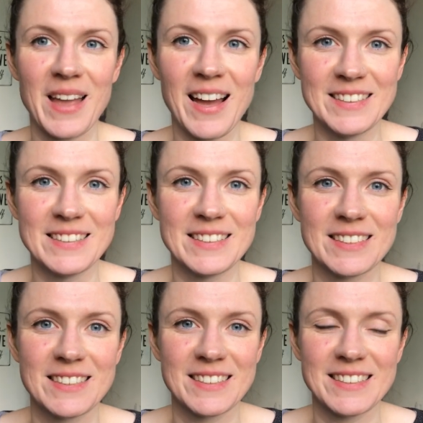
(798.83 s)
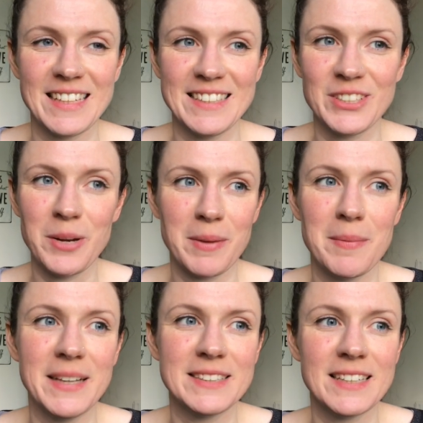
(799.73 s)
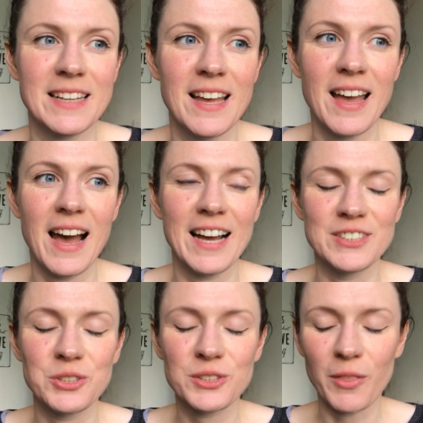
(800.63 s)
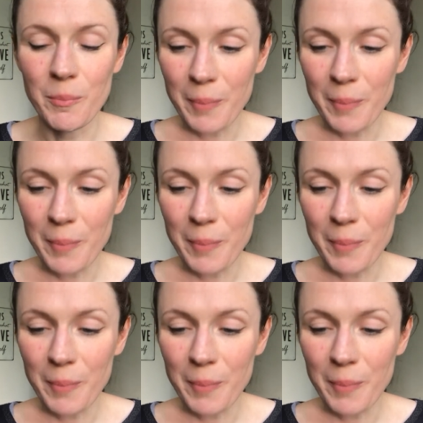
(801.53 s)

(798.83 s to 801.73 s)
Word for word: And it's going to be amazing. And just on the